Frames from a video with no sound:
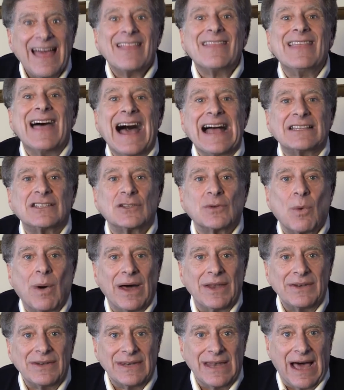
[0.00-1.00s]
That's
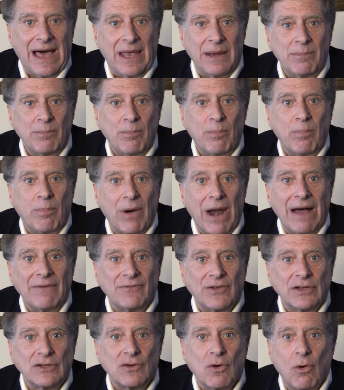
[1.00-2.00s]
what
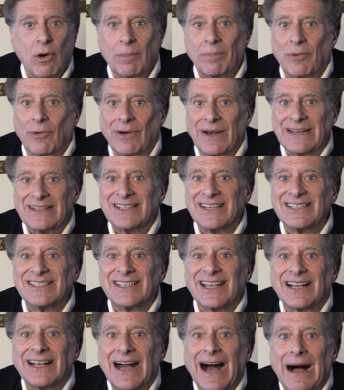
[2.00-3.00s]
nonprofit corporations
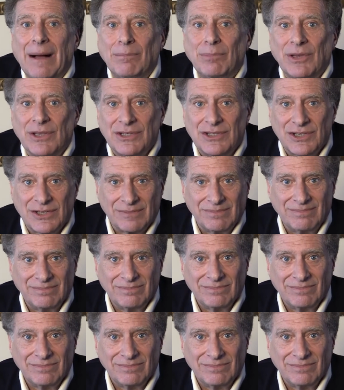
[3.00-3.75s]
accomplish.